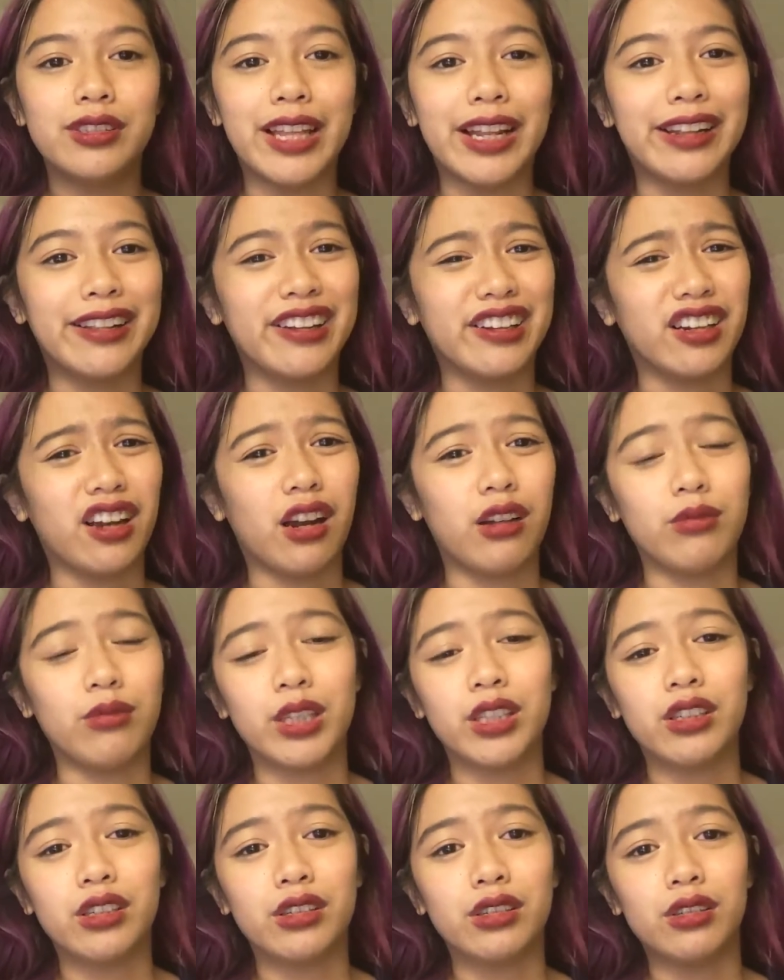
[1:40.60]
than their
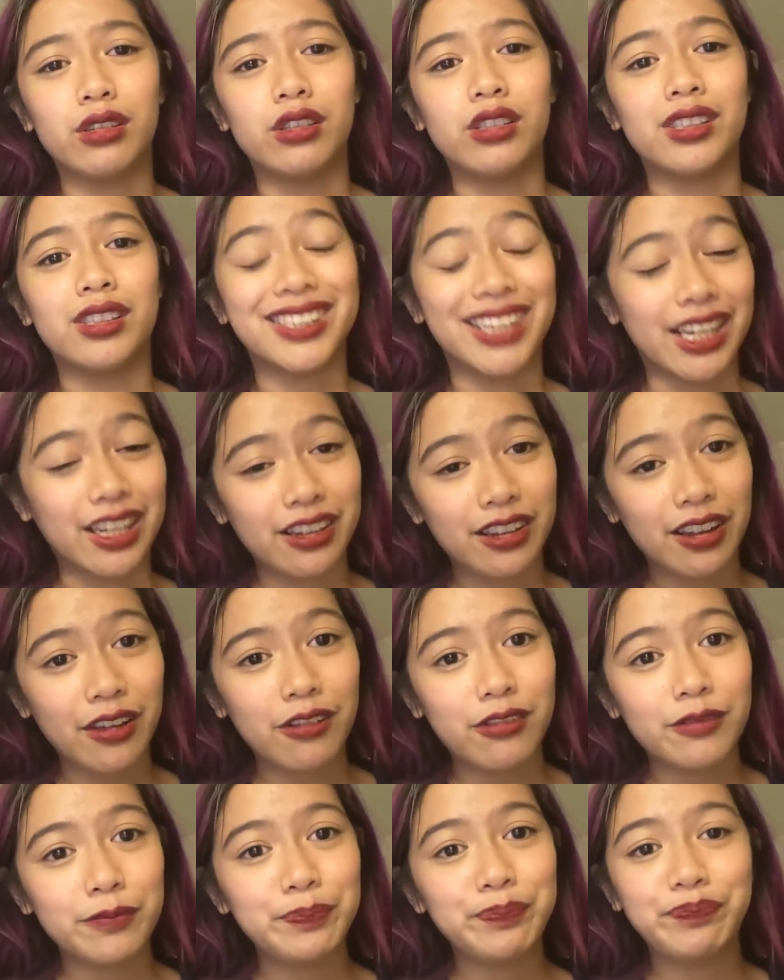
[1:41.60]
original skin
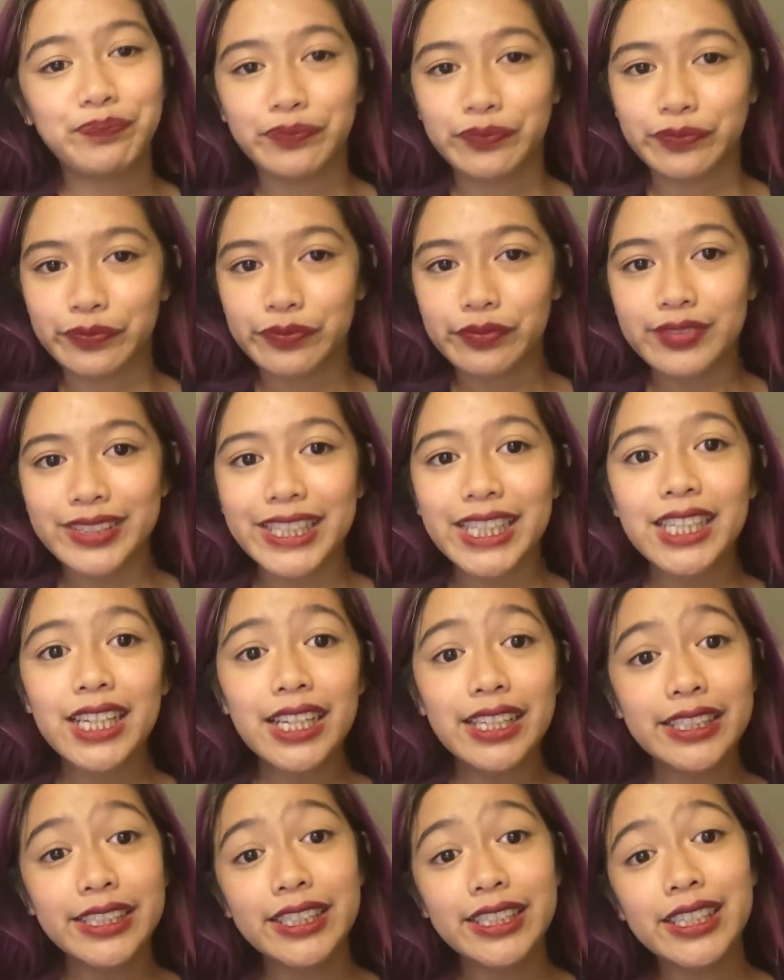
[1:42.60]
tone.
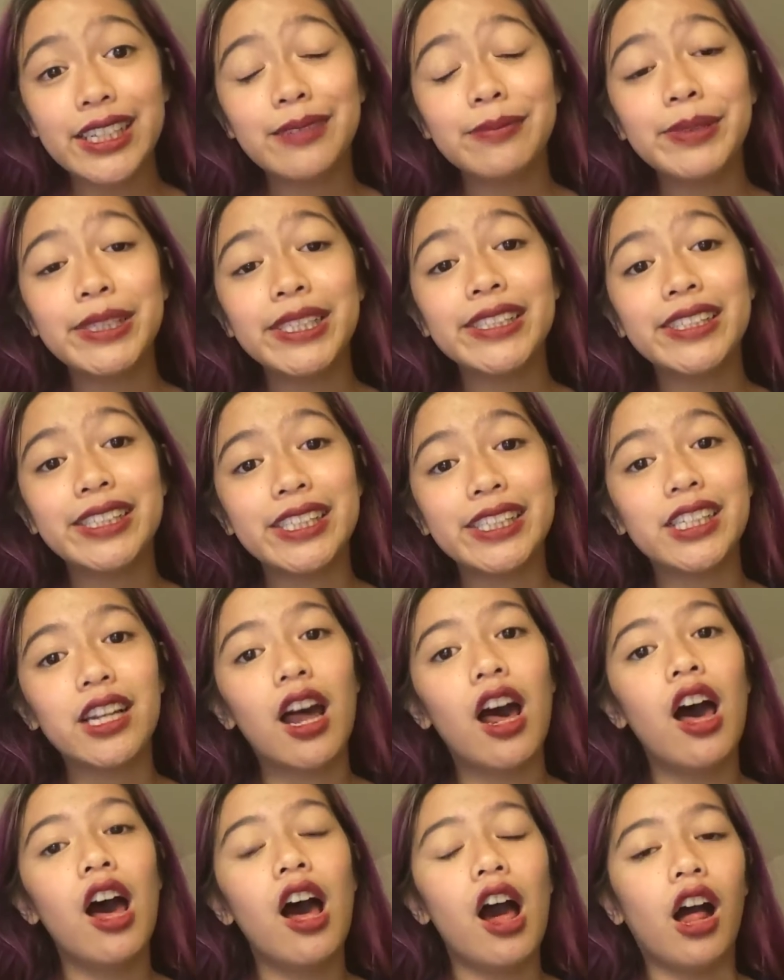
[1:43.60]
This can be
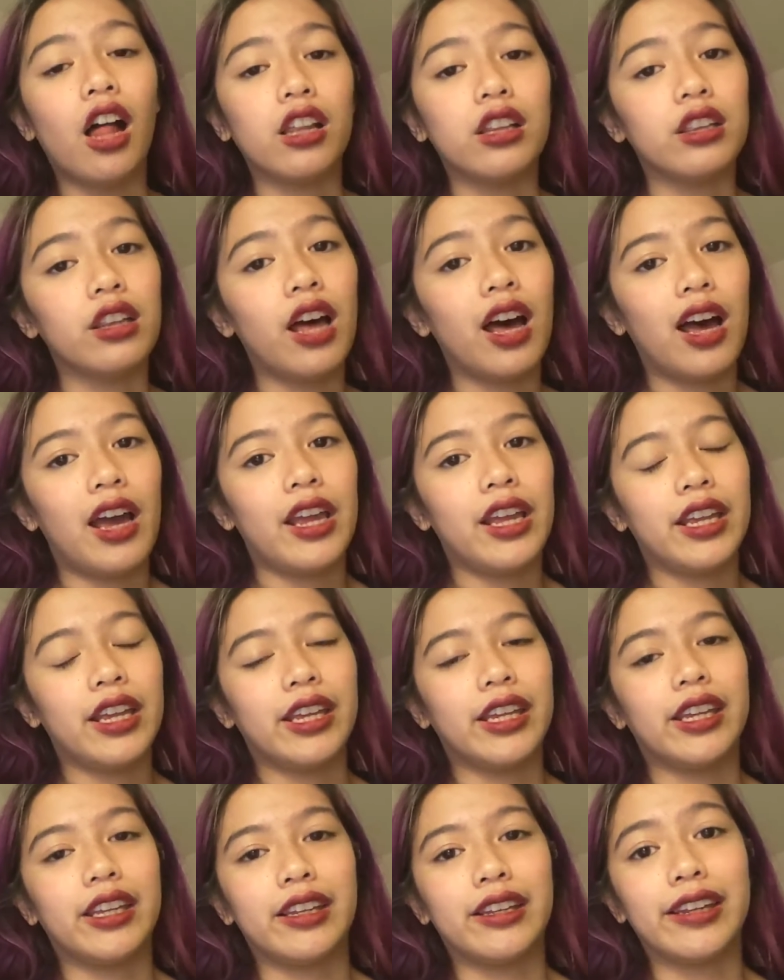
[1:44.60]
seen a lot
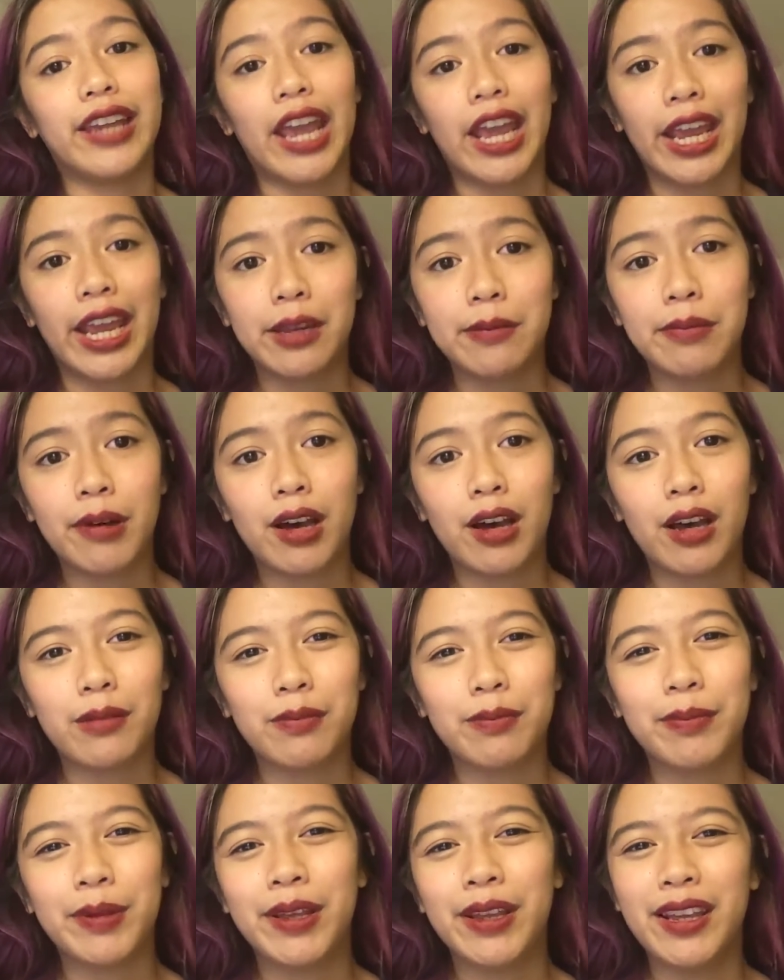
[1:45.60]
in
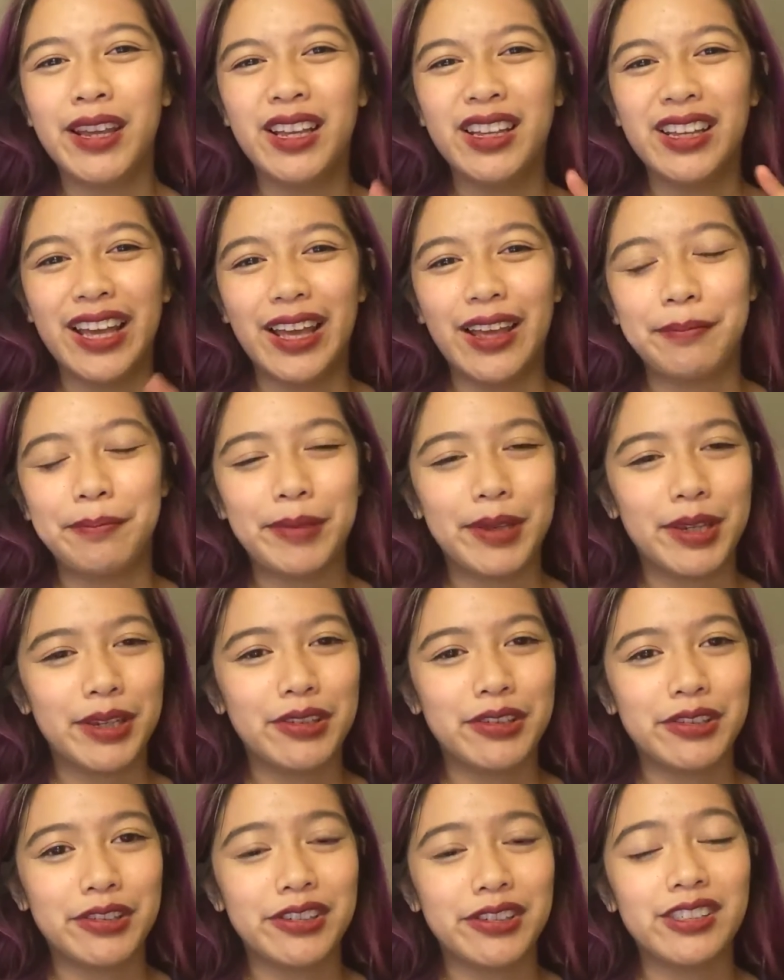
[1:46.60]
K-pop
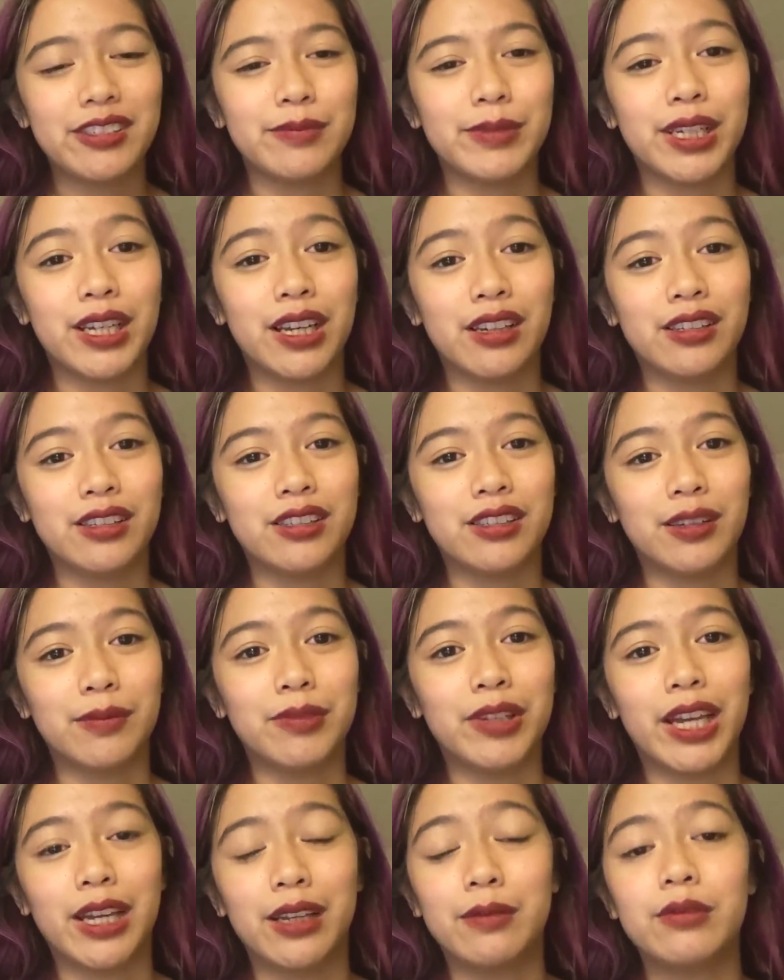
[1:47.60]
pictures because
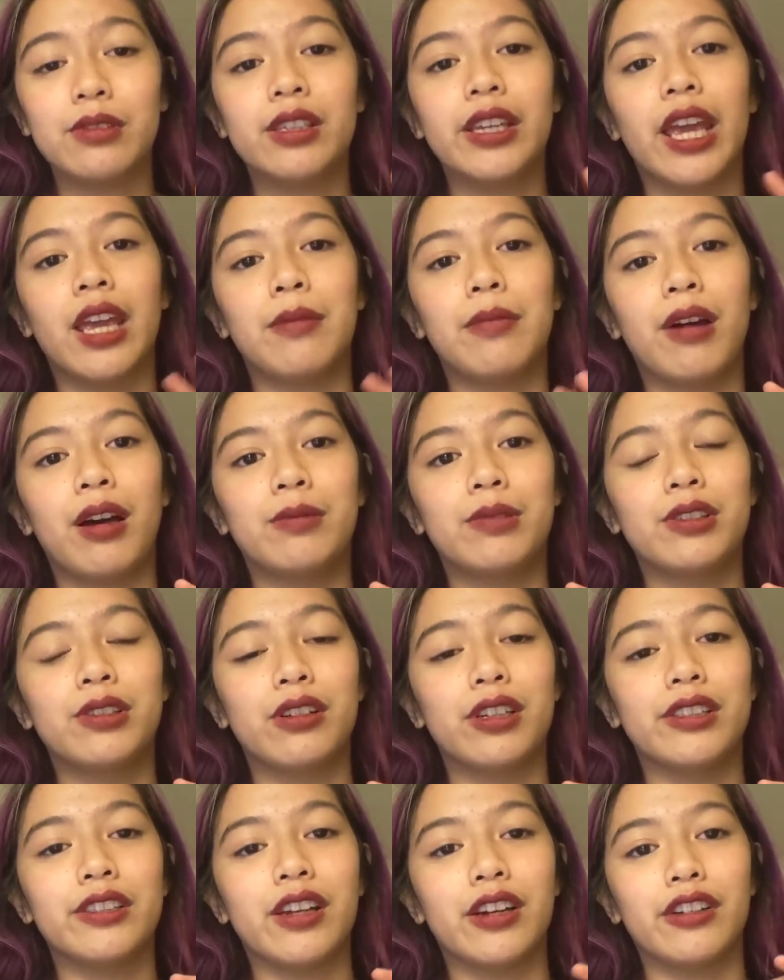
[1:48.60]
sometimes K-pop
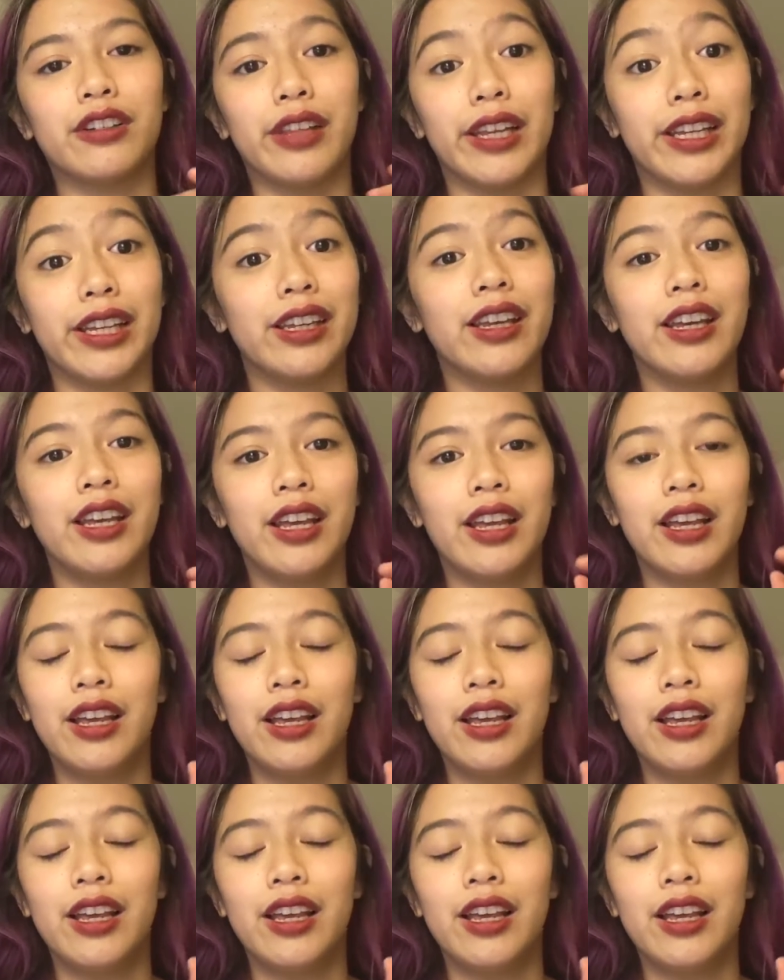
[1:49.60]
stars are like